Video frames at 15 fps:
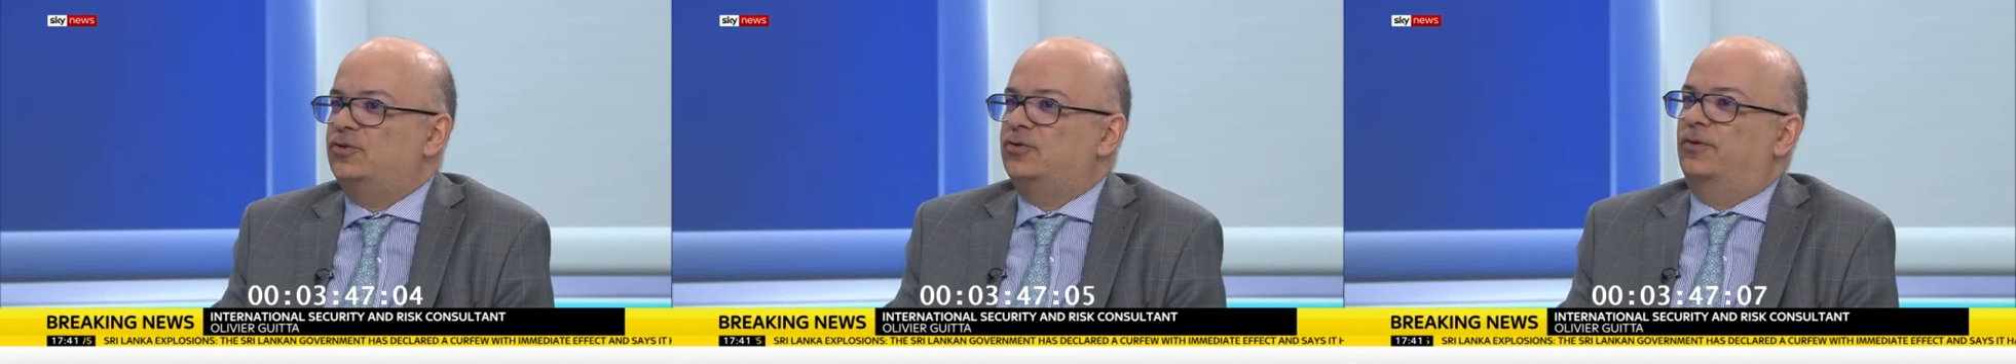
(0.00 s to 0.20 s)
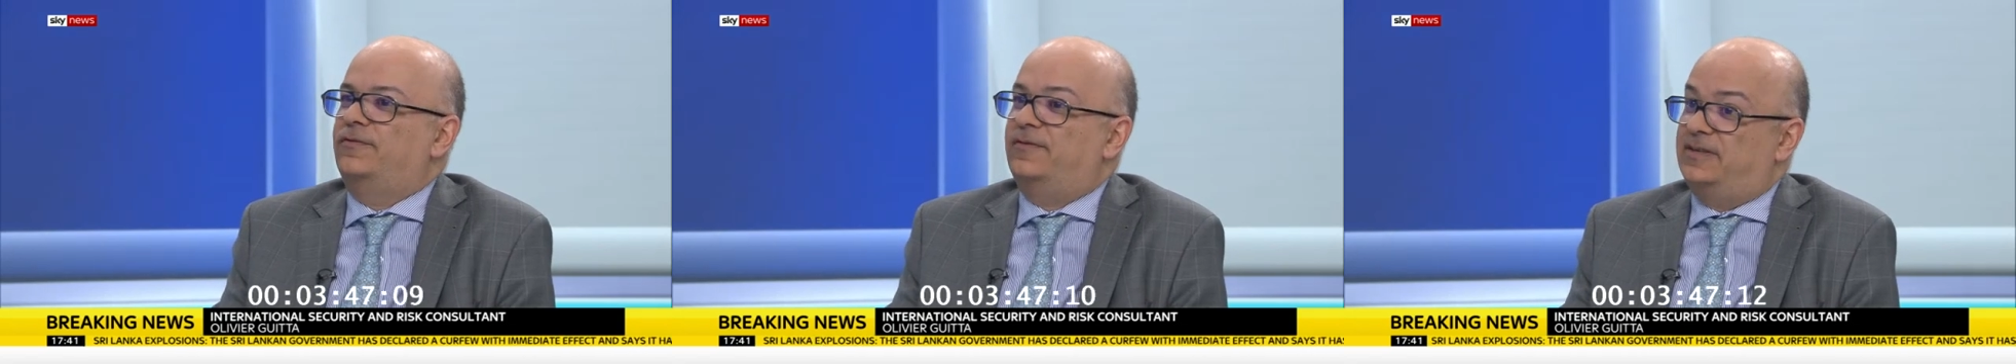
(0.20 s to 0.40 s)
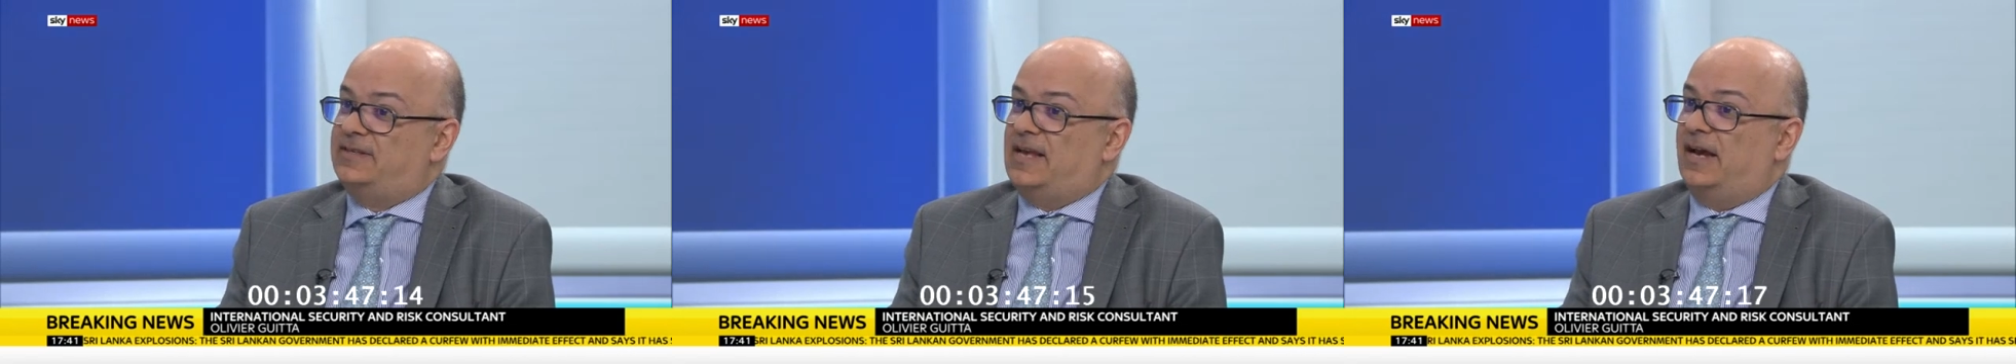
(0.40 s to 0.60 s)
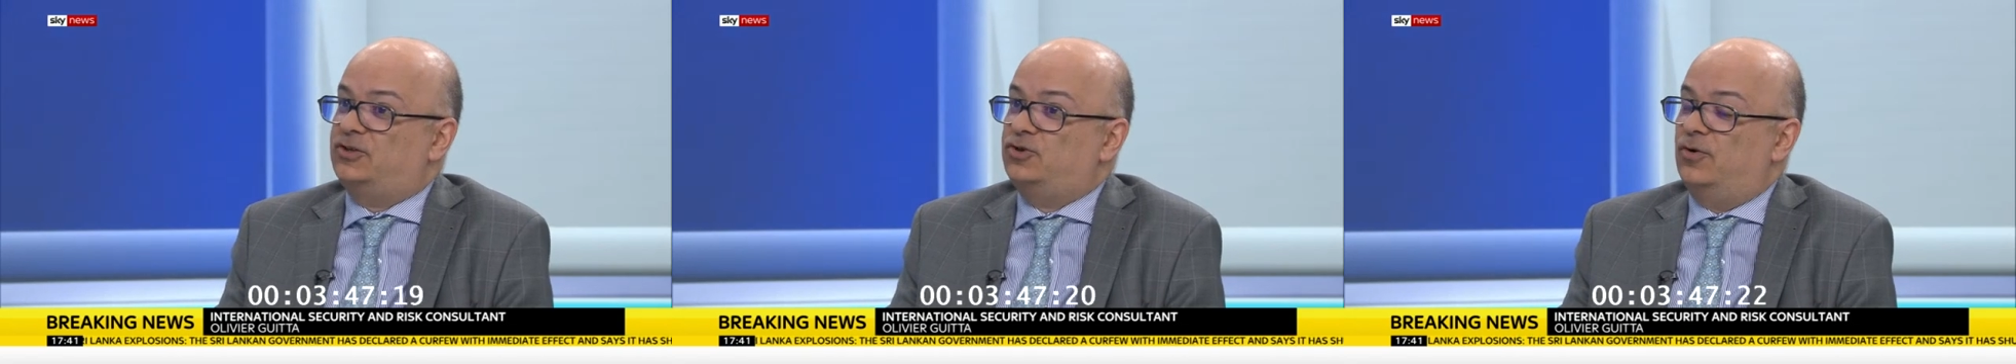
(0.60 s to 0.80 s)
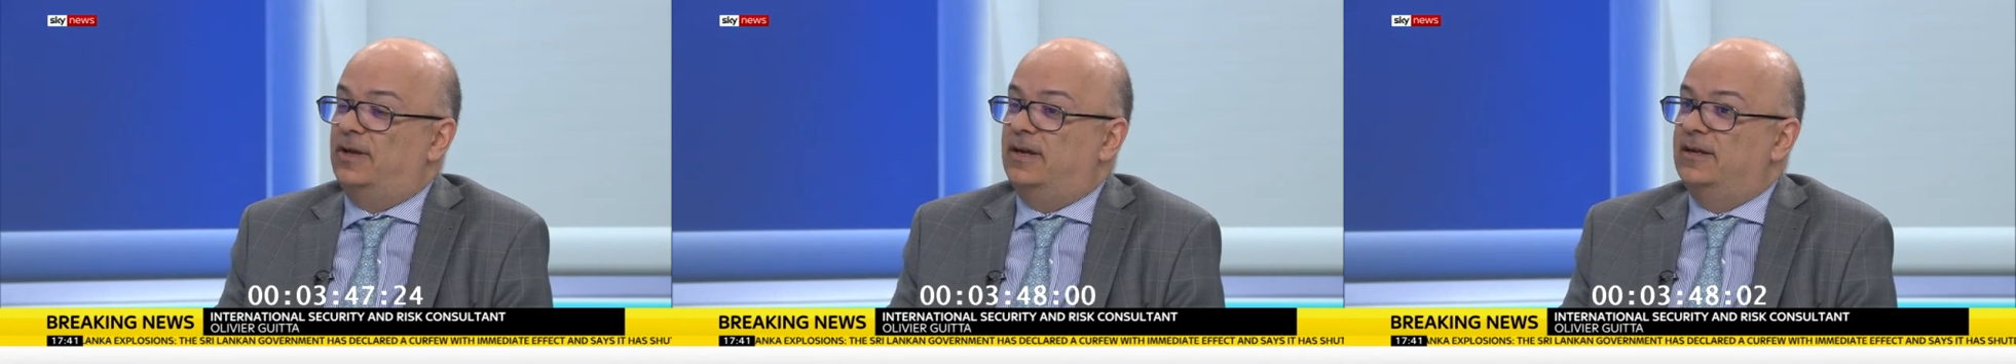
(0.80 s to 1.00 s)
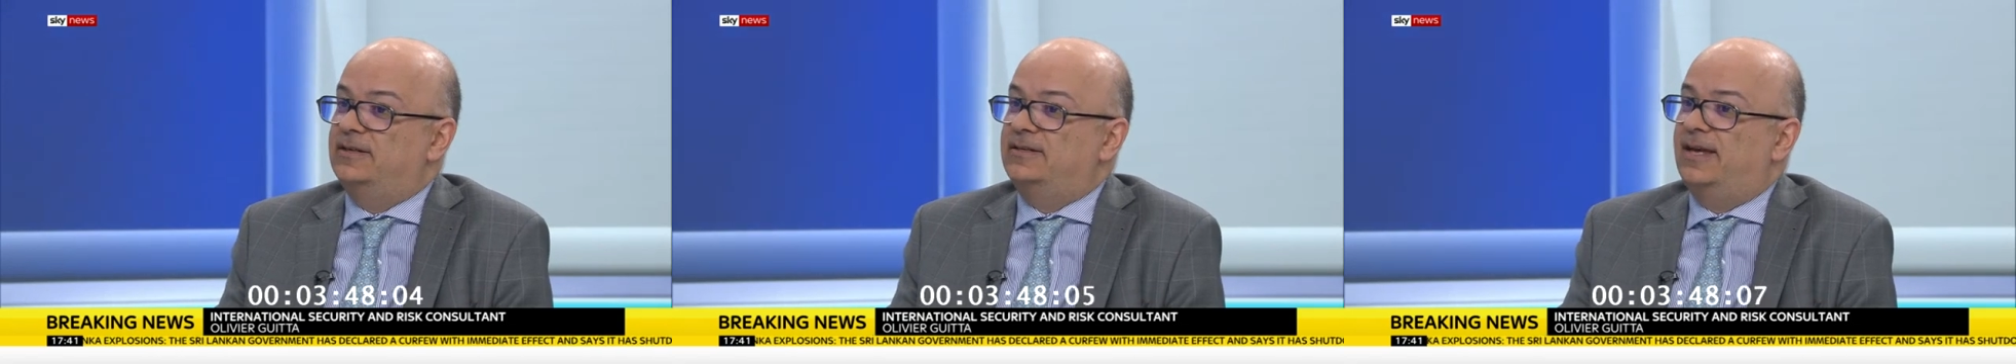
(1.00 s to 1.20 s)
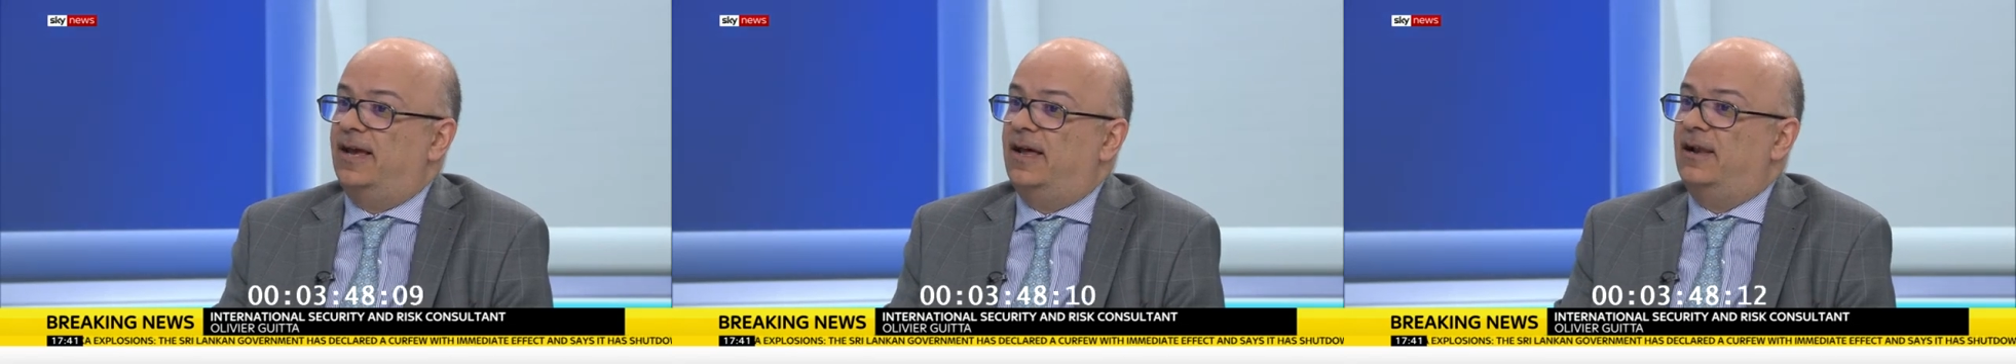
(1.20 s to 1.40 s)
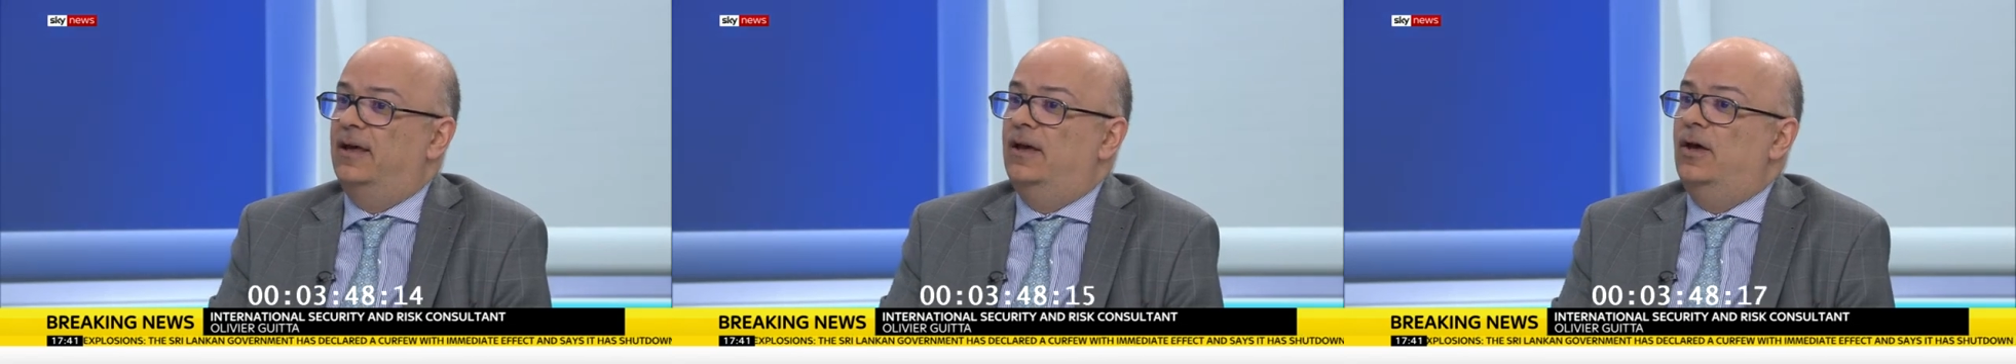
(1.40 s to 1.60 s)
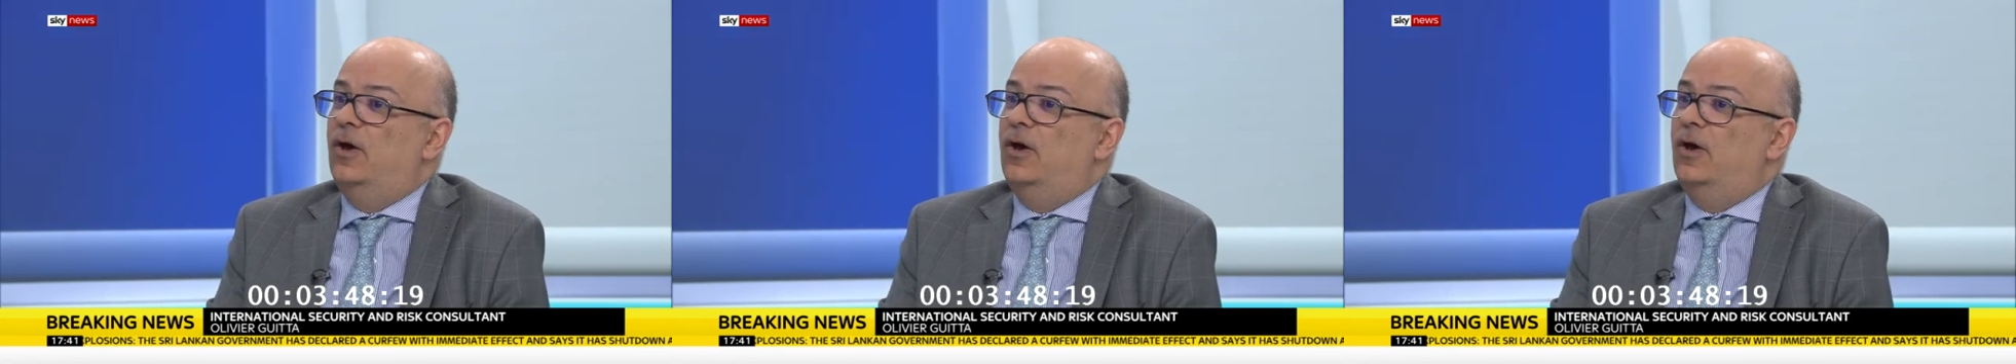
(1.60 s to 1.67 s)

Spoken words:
or if it's actually intel.